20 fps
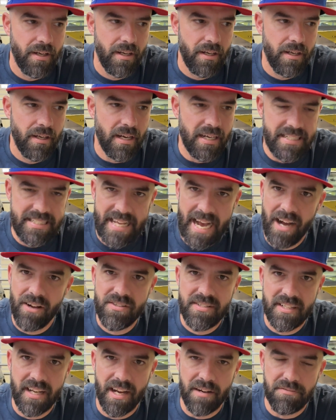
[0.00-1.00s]
a
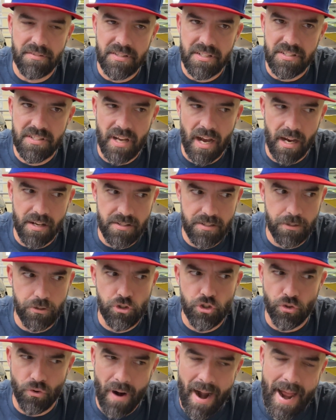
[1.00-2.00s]
downside for these guys. The
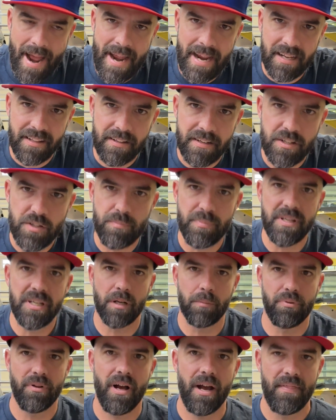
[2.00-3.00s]
drag that is being
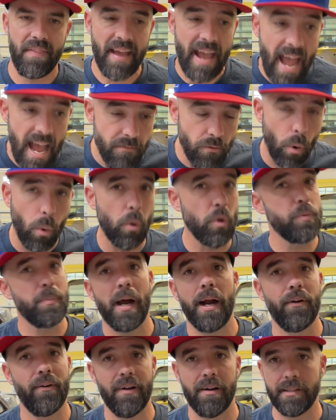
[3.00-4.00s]
applied, they have
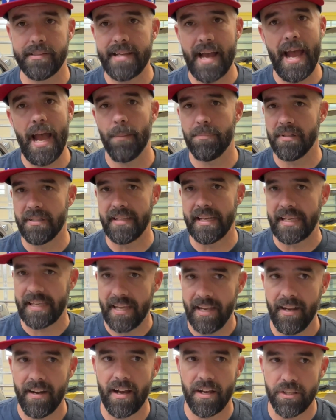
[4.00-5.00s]
horsepower on tap that they
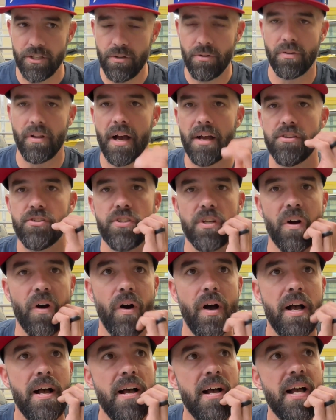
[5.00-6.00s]
cannot utilize.
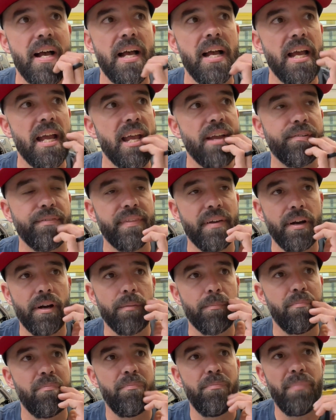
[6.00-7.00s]
So if
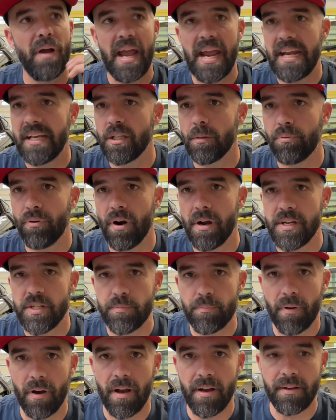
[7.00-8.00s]
they're paying the price
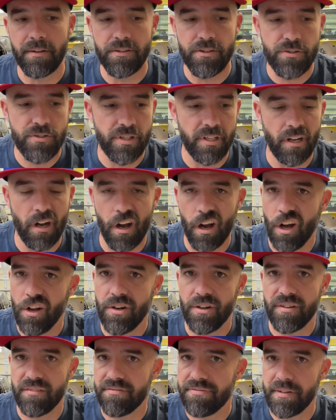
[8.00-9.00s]
by using
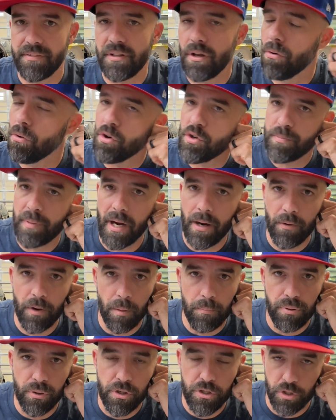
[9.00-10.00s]
150 horsepower to
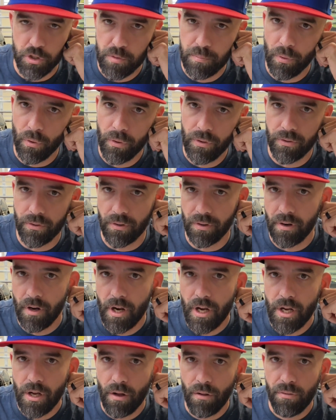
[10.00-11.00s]
push a spoiler
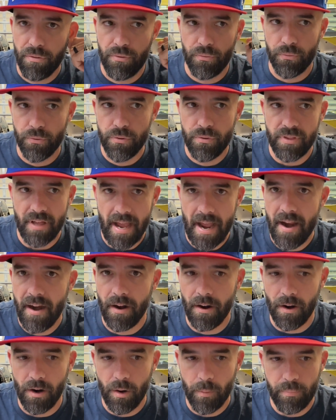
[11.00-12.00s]
through the
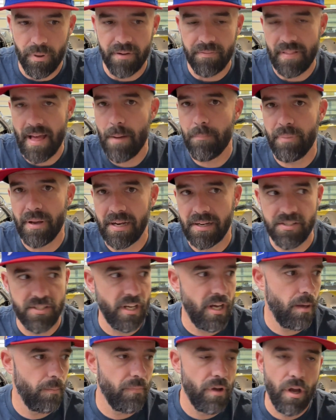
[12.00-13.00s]
air, but if that picks
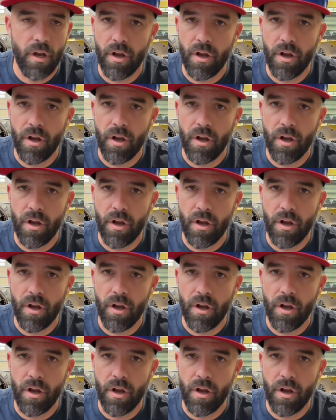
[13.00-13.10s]
up